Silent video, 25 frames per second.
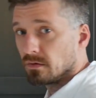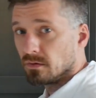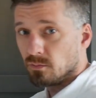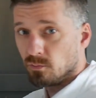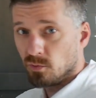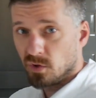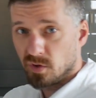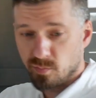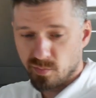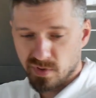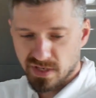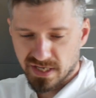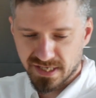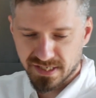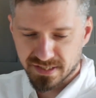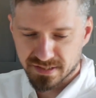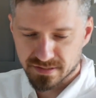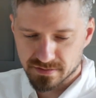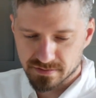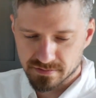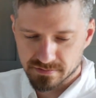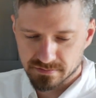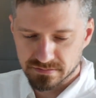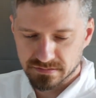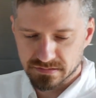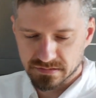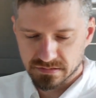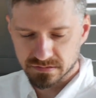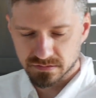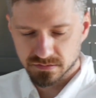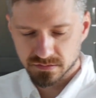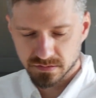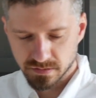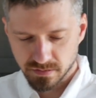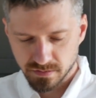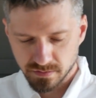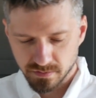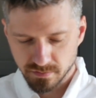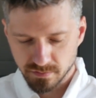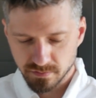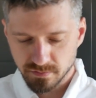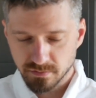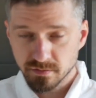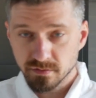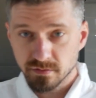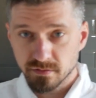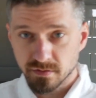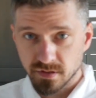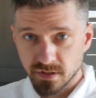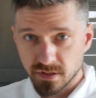One bag
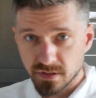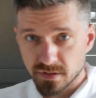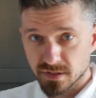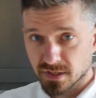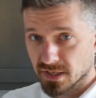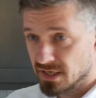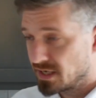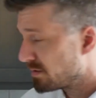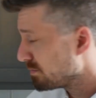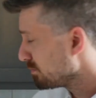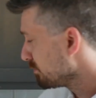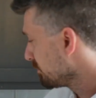in the cup.